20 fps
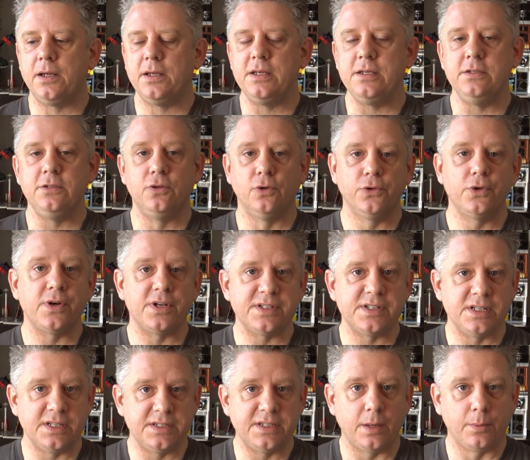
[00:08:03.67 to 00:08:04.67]
You'll notice
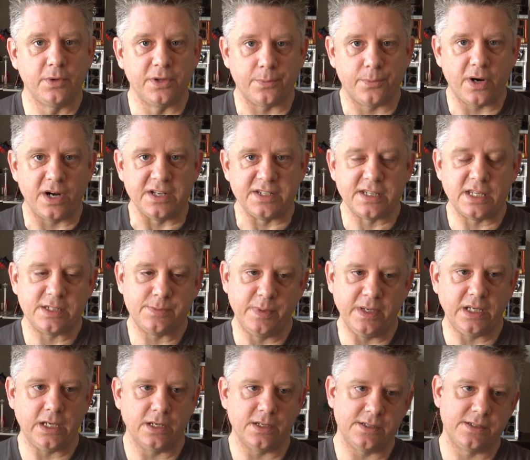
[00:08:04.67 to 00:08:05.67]
it's double the price. That's
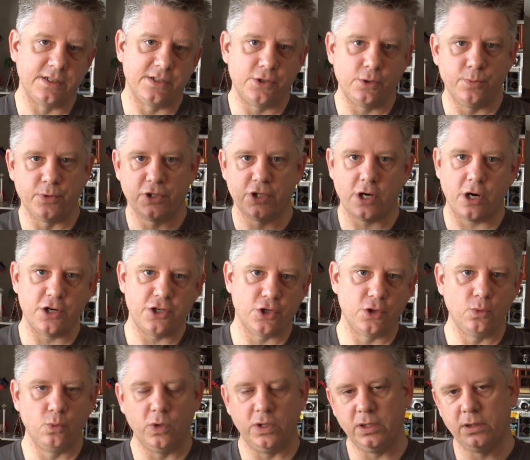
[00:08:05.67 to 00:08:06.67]
because the
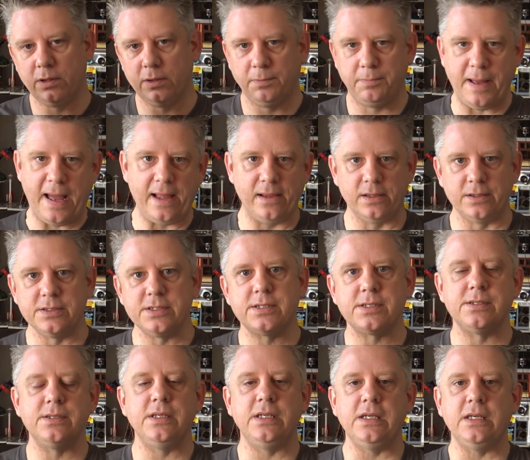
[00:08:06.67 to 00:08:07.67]
supercharger will
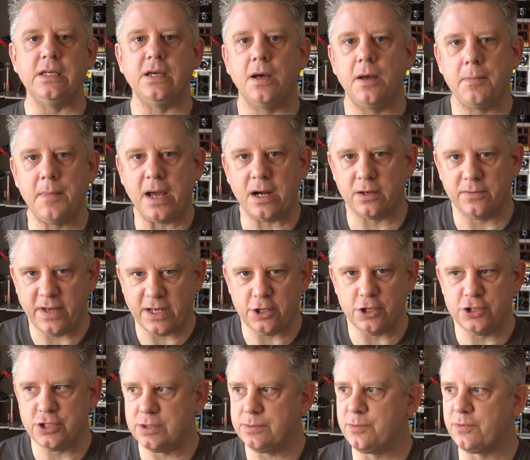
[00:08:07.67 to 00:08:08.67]
balance the amount of
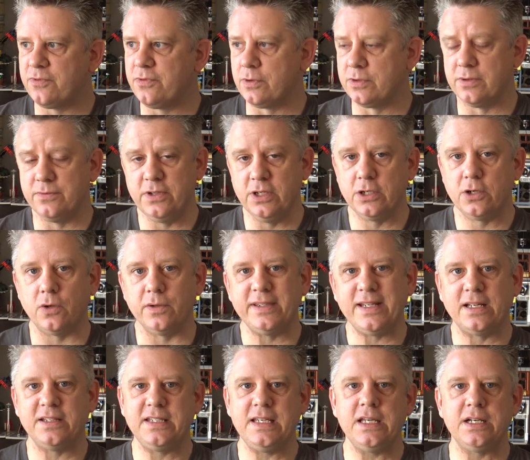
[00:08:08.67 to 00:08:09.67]
energy for the vehicle.
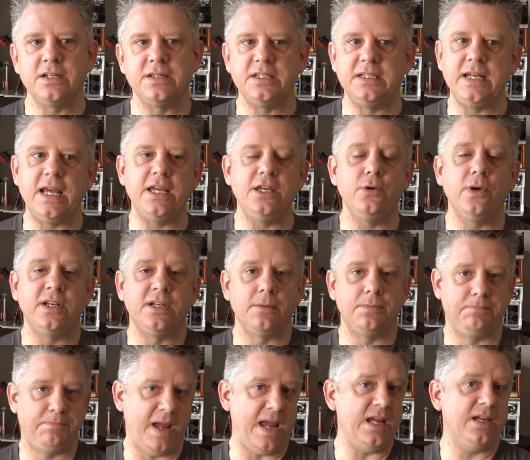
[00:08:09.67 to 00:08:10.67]
Now, at the end of the day, you end
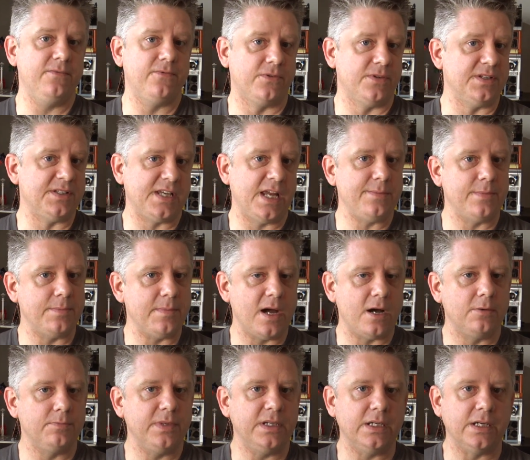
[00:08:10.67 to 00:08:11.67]
up paying for the same
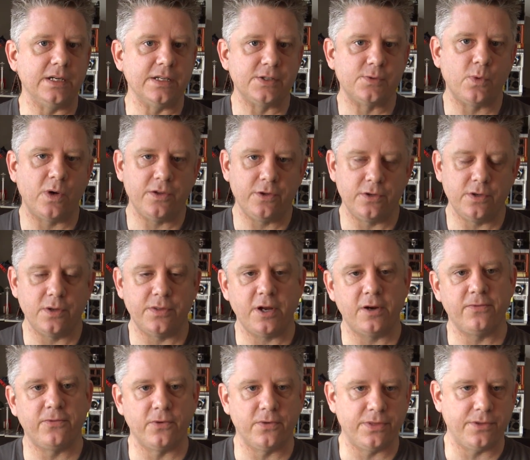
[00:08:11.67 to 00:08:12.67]
amount, because whether you're
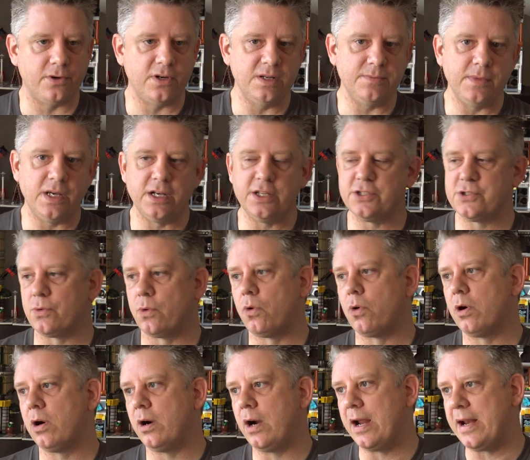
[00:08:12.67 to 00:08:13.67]
there for 30 minutes
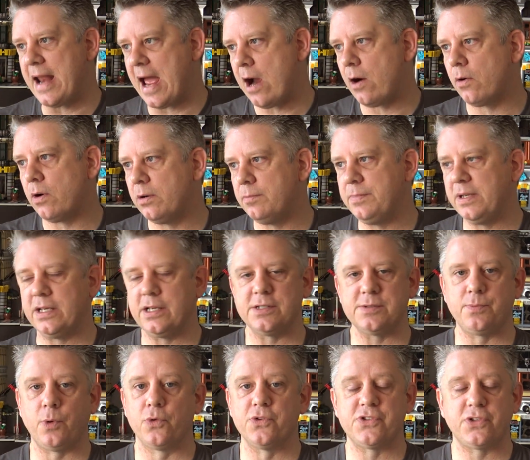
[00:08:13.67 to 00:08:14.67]
or an hour
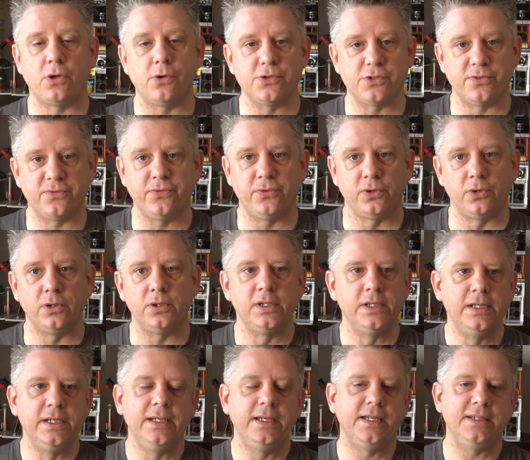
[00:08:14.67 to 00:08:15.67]
because both stalls are full,
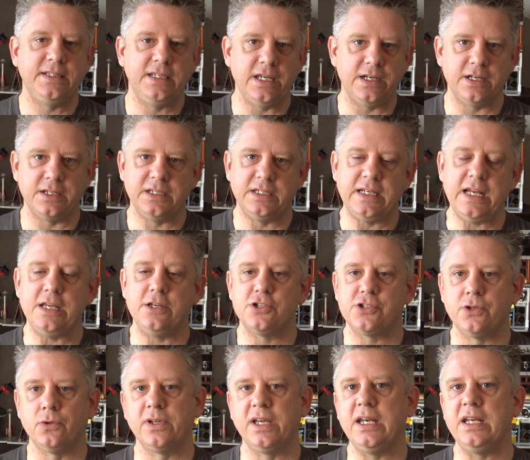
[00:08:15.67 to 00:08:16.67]
at the end of the day, you're
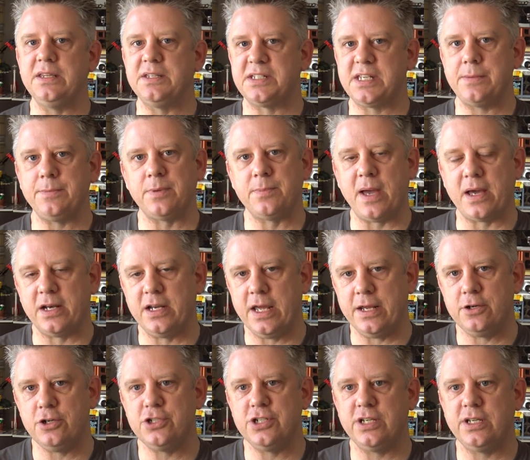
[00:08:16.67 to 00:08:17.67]
still getting the same amount of
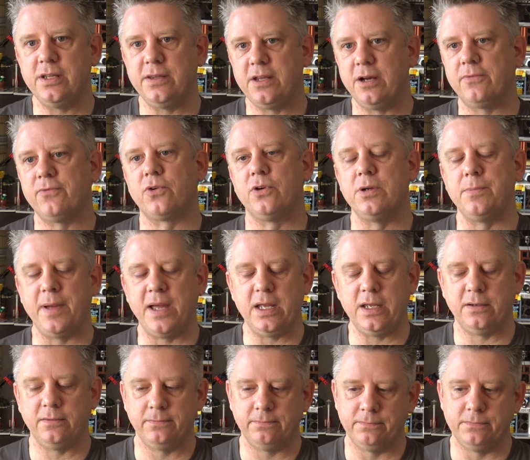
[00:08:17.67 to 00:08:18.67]
energy, and therefore you're
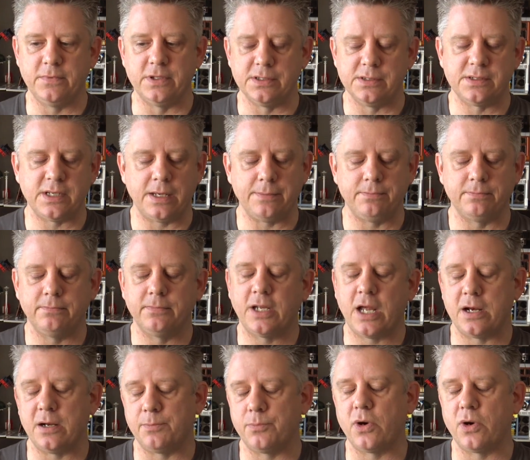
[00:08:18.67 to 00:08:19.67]
paying the same kind of